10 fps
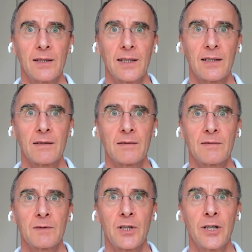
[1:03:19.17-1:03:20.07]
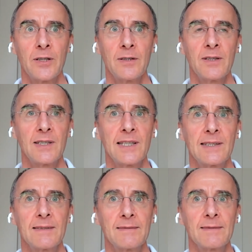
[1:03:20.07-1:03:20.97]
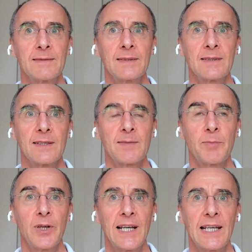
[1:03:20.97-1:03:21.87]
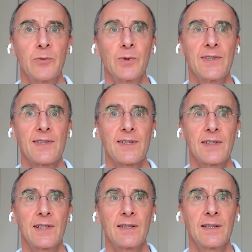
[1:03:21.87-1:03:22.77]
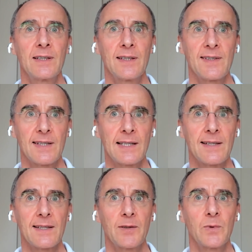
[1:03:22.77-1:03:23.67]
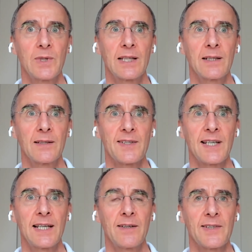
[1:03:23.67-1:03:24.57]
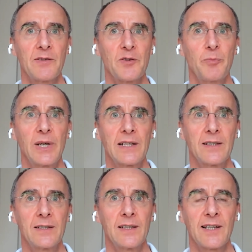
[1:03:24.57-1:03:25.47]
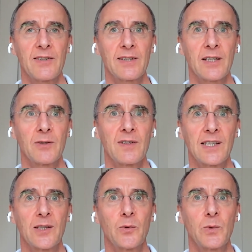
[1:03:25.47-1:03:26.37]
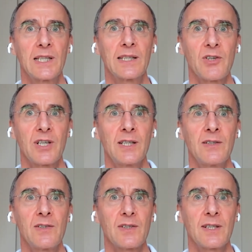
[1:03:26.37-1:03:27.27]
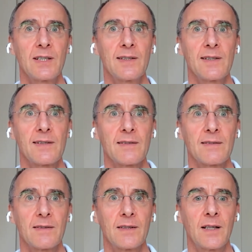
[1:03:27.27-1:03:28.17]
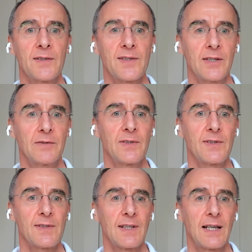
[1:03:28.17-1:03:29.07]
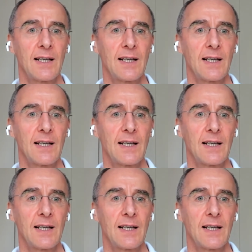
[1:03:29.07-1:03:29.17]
like turn the spotlight inwards in the sense that we can understand ourselves better and actually the only thing that we can change is ourselves